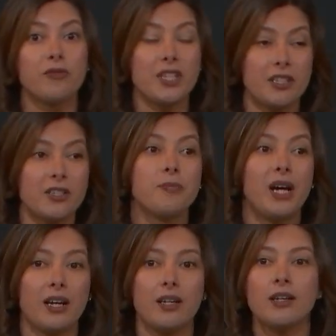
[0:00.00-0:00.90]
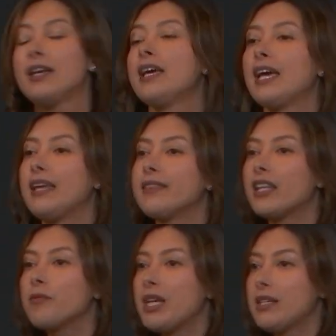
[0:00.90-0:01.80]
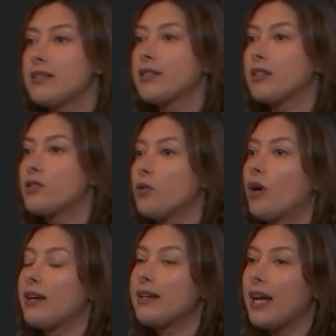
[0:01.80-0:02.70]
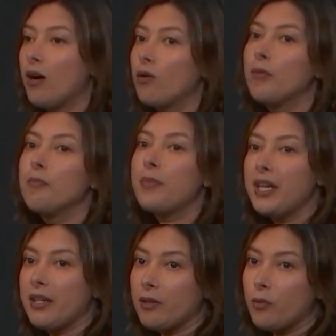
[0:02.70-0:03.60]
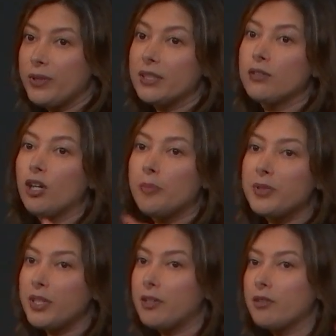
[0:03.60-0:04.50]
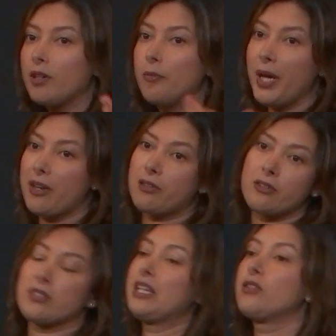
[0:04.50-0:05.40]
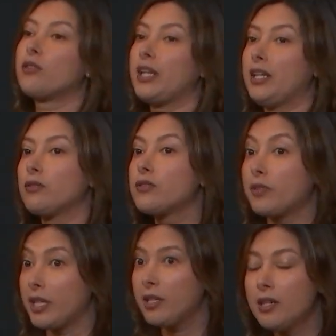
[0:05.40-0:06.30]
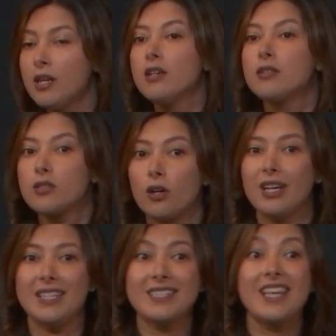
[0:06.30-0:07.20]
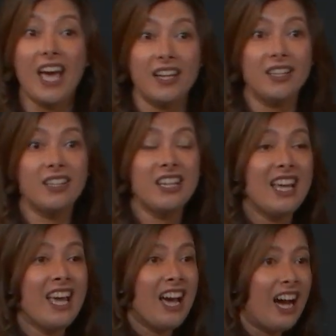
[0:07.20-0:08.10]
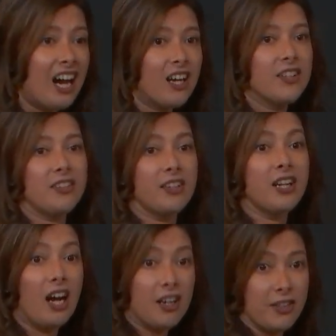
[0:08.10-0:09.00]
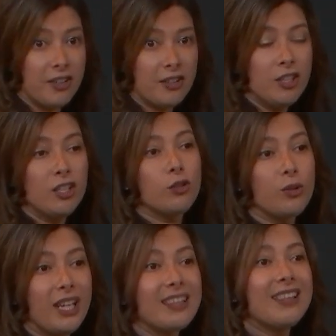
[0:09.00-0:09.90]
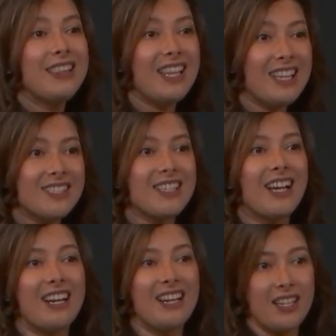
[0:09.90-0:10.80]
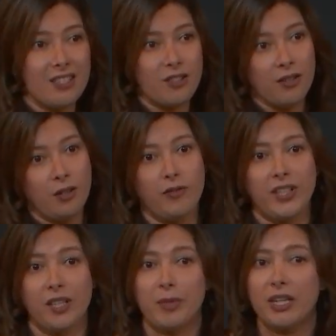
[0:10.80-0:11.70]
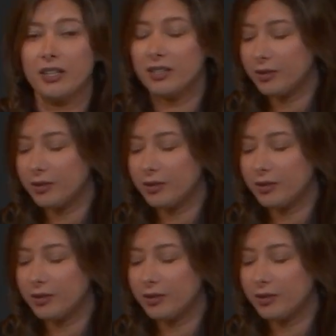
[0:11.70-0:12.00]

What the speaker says: years back, and that means that you are now competing with the top tier competitors in your industry. So it's getting harder and harder to get less and less of that market.